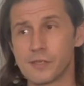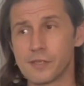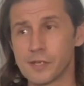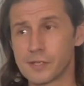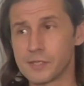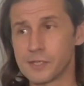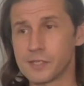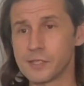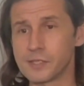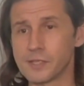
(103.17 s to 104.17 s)
the idea
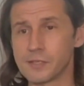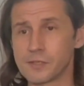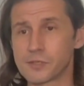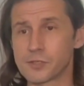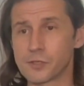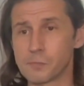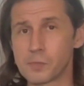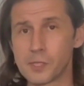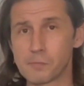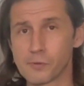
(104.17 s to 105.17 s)
is that certain
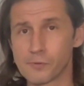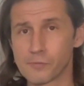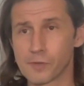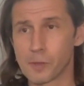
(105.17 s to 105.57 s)
people